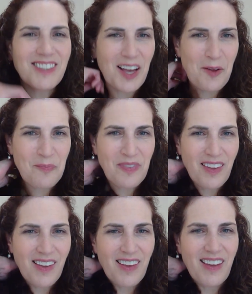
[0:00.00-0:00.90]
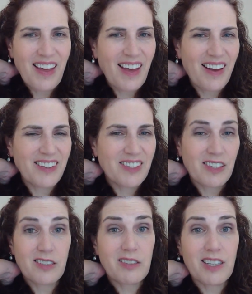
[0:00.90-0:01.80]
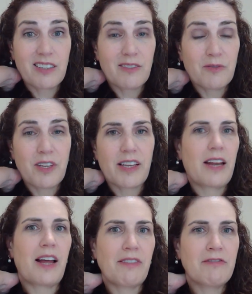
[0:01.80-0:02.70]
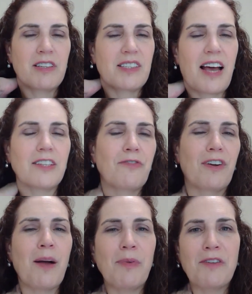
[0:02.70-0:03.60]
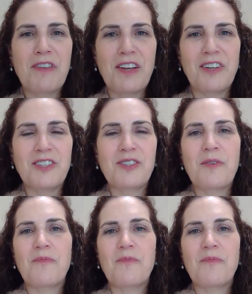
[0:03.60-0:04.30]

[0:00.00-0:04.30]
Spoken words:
And again, I've lived in this house for a couple of years,